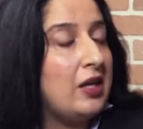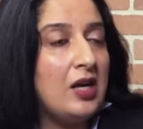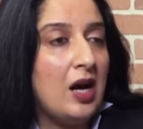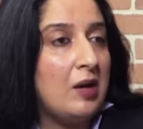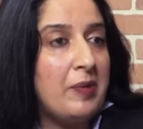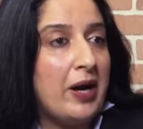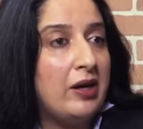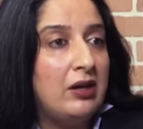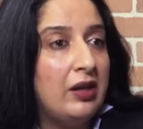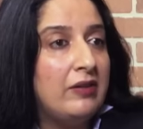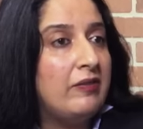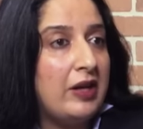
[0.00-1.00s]
any AAP
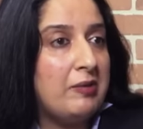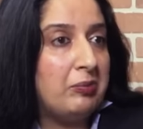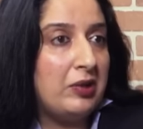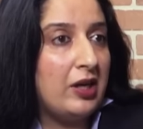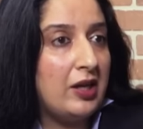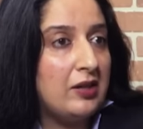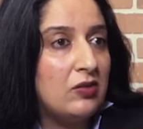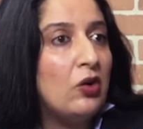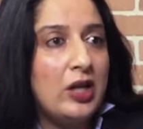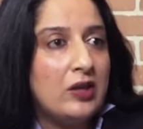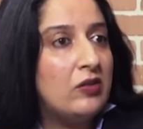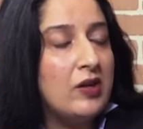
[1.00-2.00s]
handle give rape threats or
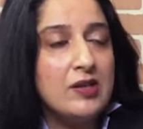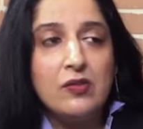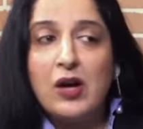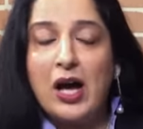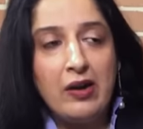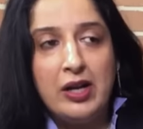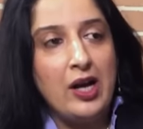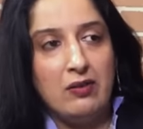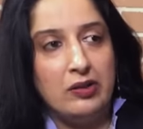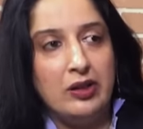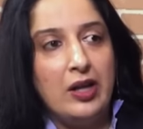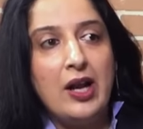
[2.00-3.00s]
death threats. I really
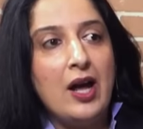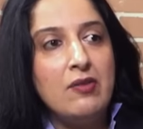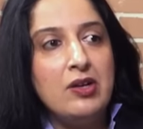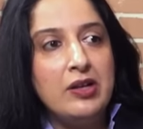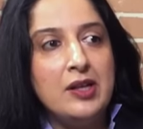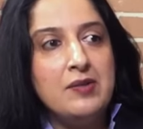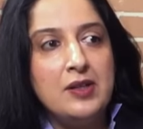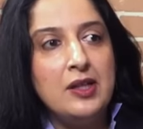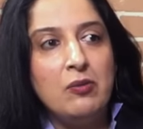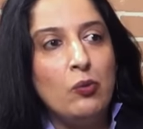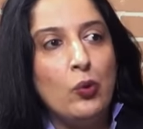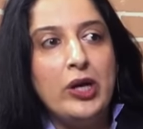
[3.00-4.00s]
haven't, and I haven't seen
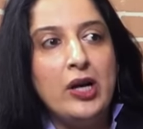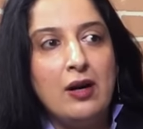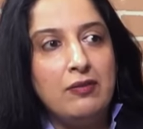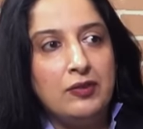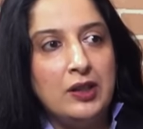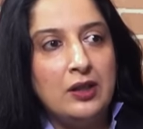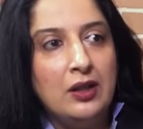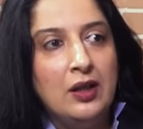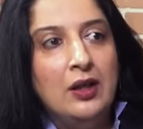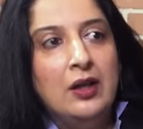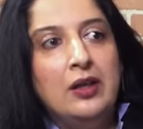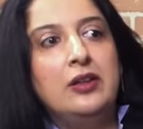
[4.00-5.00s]
them going after
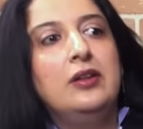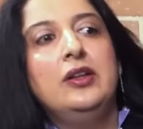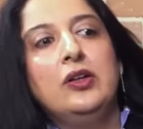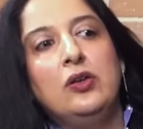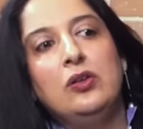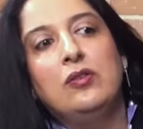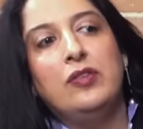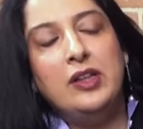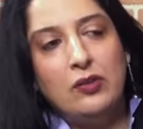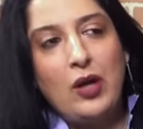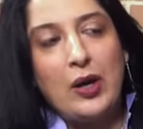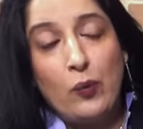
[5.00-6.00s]
you know,
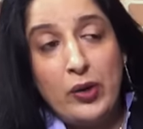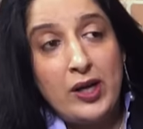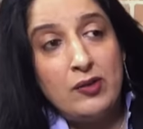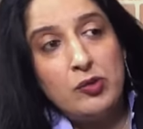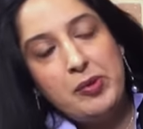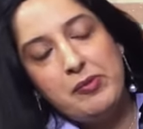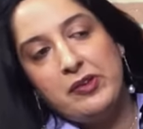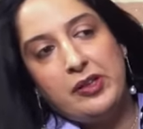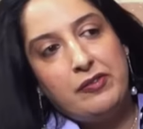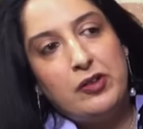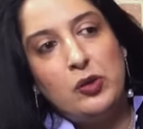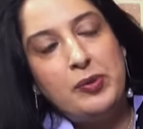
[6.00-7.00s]
with uh, going out to people with a
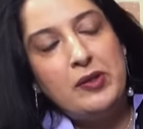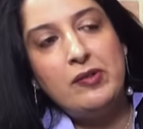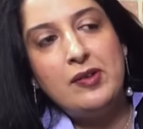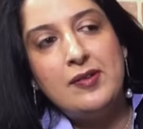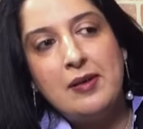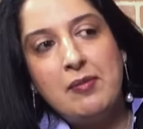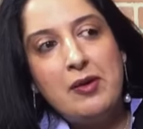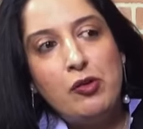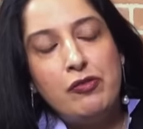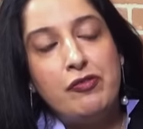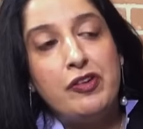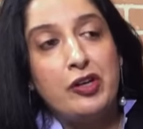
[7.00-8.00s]
different opinion with the same level
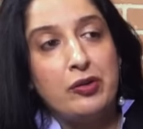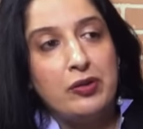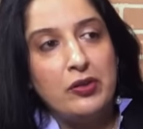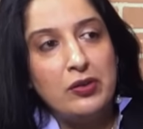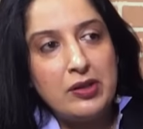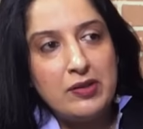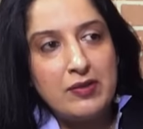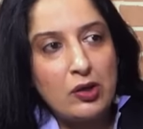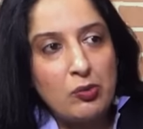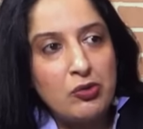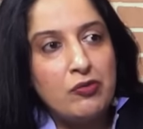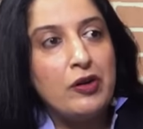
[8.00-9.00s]
of, you know, it's like
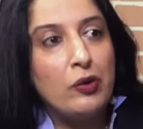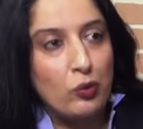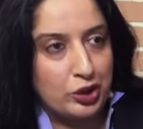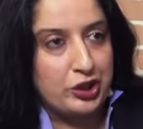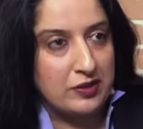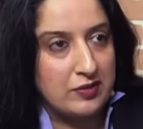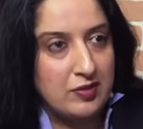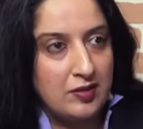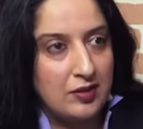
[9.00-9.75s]
almost ferocious.